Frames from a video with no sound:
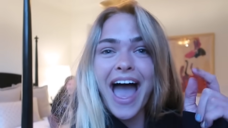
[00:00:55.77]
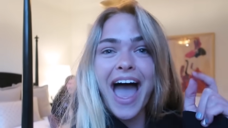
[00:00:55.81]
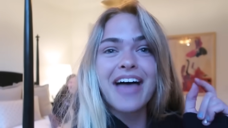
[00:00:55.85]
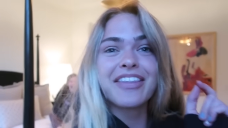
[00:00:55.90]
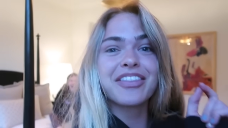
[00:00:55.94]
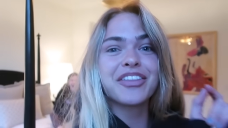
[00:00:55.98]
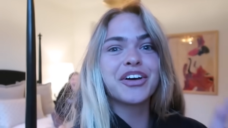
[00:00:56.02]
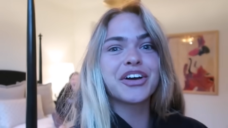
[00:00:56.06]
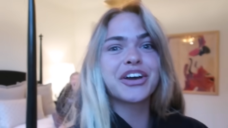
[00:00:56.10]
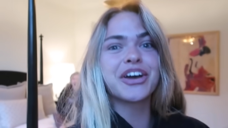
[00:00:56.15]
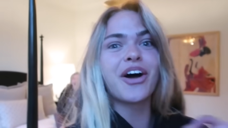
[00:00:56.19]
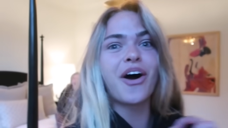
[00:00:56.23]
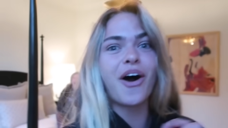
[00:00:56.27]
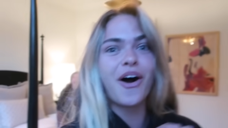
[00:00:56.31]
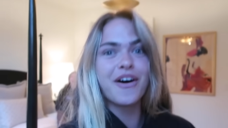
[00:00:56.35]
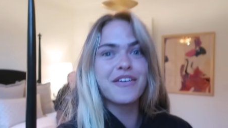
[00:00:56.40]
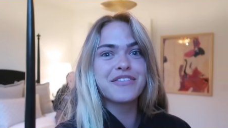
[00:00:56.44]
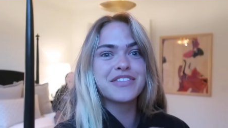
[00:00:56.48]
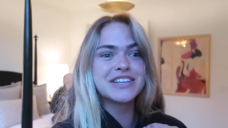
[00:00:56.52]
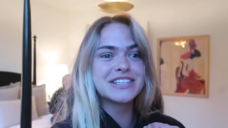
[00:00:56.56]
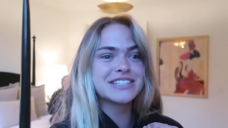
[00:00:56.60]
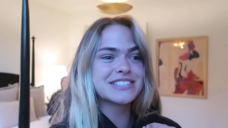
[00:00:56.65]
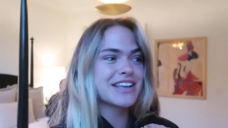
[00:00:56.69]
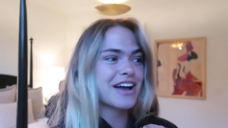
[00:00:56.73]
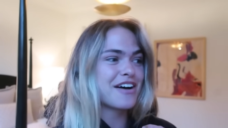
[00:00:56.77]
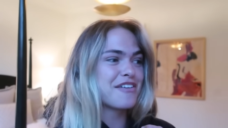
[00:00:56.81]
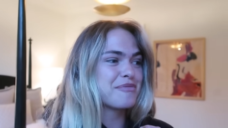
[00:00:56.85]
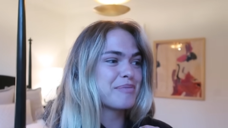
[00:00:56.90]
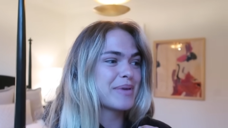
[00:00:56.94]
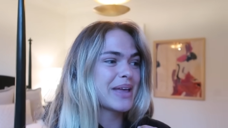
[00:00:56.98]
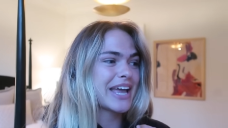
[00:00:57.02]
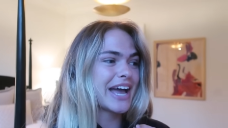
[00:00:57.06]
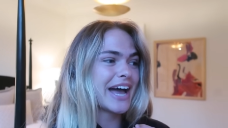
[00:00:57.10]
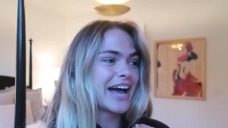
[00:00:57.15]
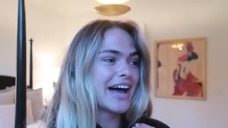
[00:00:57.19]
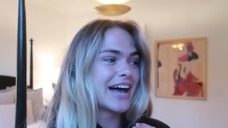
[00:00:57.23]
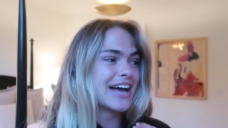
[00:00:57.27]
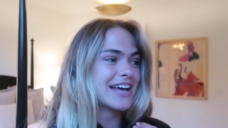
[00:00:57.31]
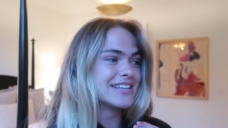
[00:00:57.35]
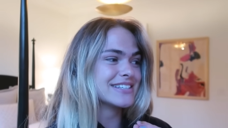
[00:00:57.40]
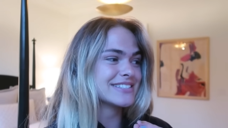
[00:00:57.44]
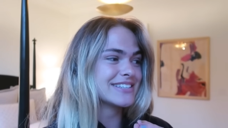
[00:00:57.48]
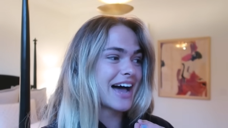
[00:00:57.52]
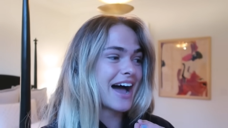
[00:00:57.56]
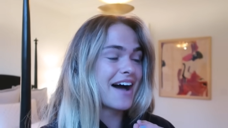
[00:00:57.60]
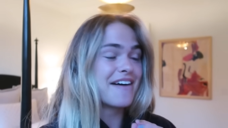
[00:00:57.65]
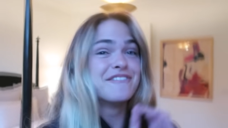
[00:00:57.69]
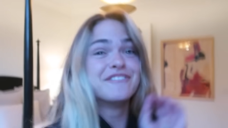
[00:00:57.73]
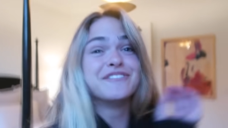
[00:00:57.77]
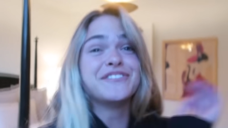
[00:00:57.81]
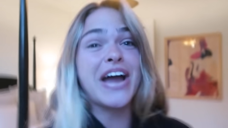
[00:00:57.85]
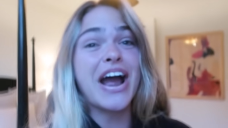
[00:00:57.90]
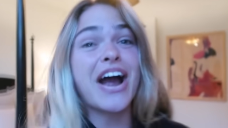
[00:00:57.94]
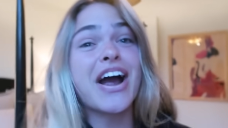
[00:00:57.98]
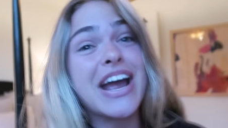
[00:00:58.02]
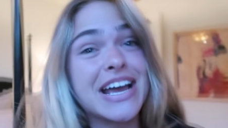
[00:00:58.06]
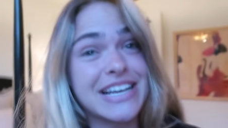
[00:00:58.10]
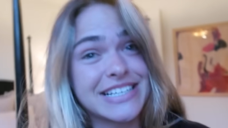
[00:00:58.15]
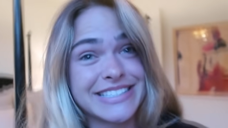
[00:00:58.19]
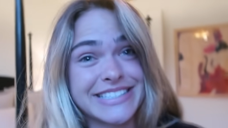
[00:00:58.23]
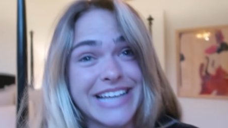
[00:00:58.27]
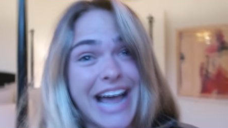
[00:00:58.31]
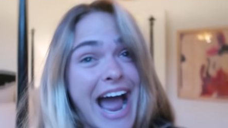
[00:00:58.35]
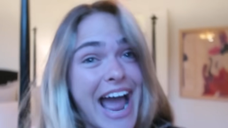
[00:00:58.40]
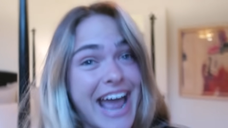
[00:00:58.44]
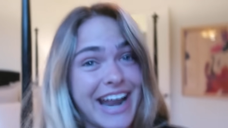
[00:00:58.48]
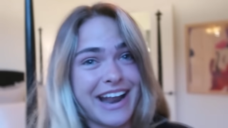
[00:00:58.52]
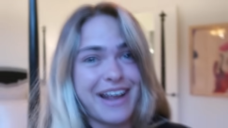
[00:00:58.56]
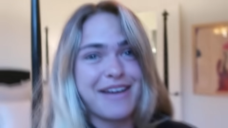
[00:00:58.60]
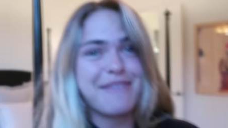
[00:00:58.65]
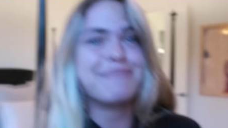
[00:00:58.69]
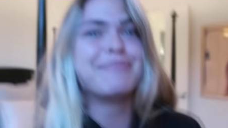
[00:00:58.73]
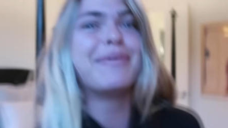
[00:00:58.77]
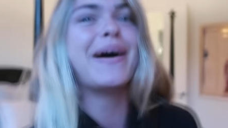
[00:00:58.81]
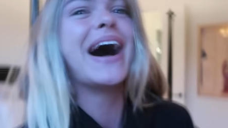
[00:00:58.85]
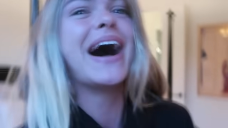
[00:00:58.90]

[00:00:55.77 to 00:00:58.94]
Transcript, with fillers: and look at all this stuff because very excited,